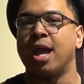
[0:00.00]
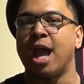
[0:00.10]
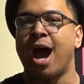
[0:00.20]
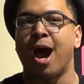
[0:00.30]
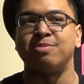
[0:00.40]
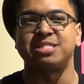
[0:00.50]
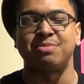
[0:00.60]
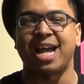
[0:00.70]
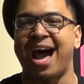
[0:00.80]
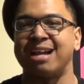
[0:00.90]
Um,
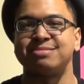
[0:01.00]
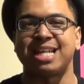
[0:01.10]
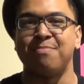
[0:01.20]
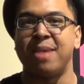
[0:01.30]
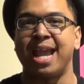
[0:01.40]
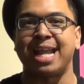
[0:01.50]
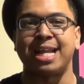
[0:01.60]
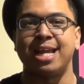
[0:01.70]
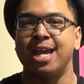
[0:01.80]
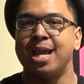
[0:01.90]
sometimes it
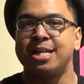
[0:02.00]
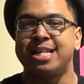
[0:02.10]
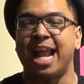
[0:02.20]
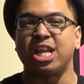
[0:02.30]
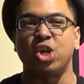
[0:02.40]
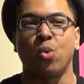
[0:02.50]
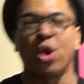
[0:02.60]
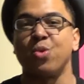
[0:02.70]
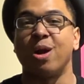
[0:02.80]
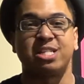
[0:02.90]
may take you where
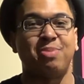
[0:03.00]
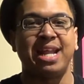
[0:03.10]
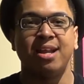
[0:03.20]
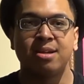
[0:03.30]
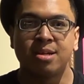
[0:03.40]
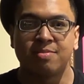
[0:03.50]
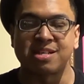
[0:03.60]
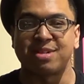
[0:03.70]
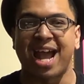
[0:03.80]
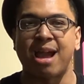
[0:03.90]
you want to be,
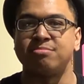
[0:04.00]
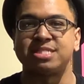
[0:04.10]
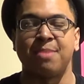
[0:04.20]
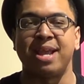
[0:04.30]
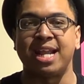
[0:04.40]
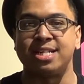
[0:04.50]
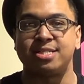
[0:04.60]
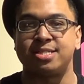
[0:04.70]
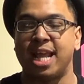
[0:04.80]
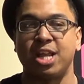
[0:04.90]
sometimes it may
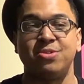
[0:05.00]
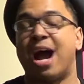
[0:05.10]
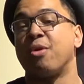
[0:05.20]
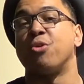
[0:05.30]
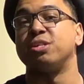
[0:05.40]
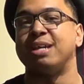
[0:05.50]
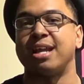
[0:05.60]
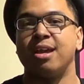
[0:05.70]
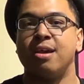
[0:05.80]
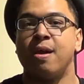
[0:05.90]
take you not where you want to be,
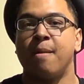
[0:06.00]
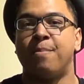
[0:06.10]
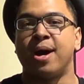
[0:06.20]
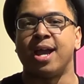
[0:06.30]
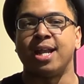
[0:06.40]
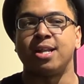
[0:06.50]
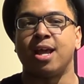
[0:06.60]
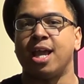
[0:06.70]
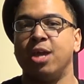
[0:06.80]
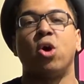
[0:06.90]
but
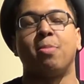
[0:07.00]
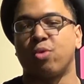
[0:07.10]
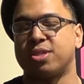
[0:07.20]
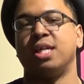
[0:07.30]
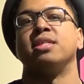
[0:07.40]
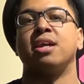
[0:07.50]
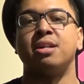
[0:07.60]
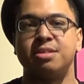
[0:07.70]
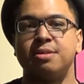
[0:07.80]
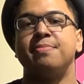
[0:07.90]
it'll all be worth it in the
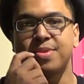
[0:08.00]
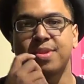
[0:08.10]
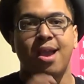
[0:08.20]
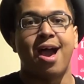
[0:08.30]
end. Oh.